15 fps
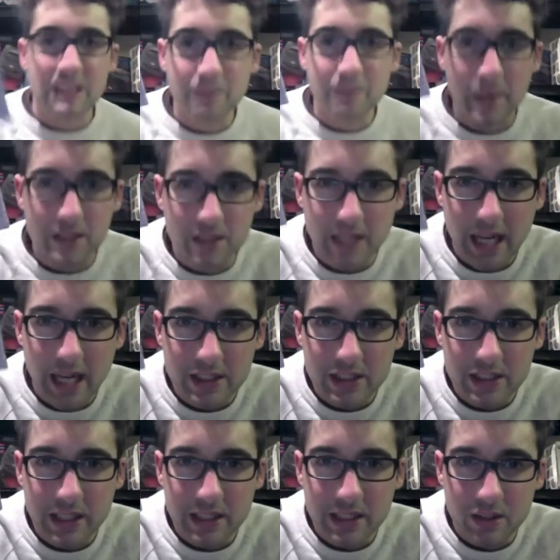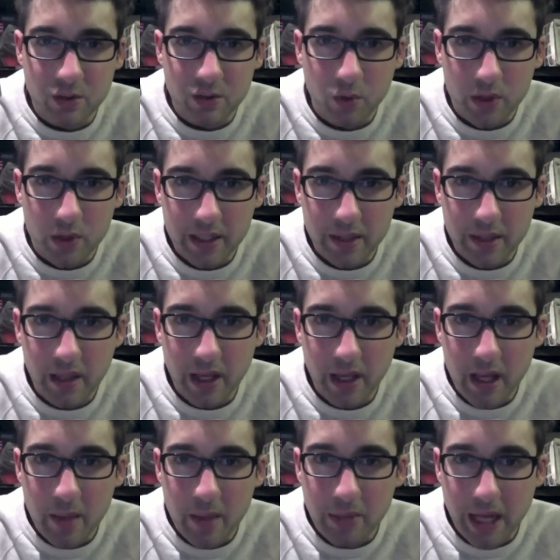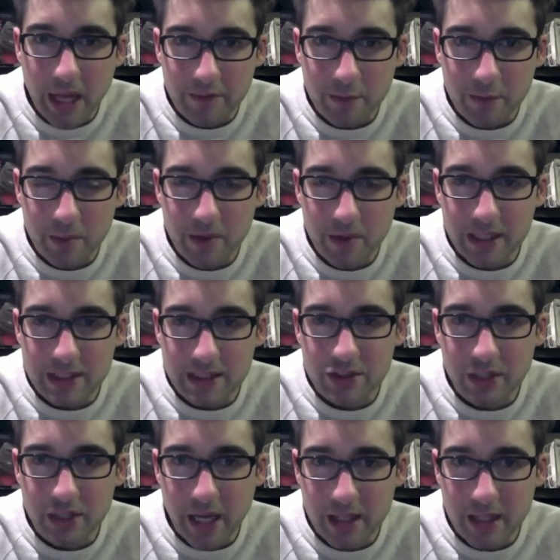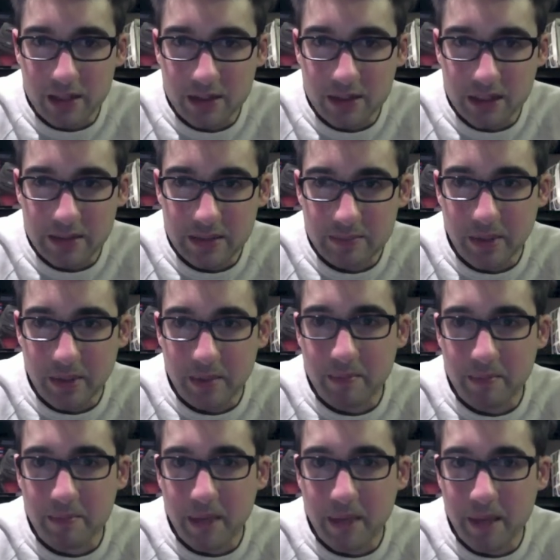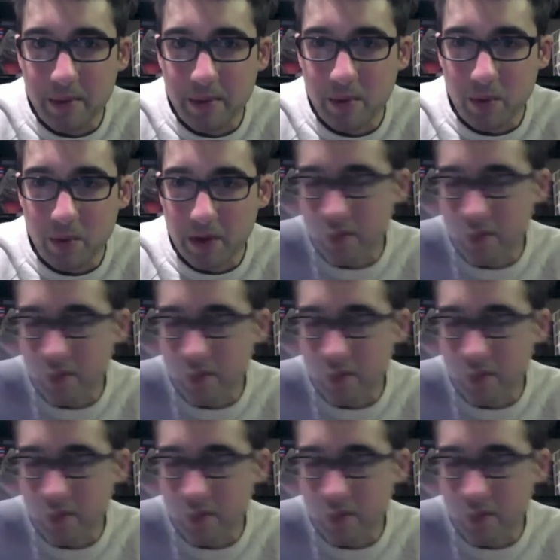Inspector Gadget is a quirky platformer that's challenging, but maybe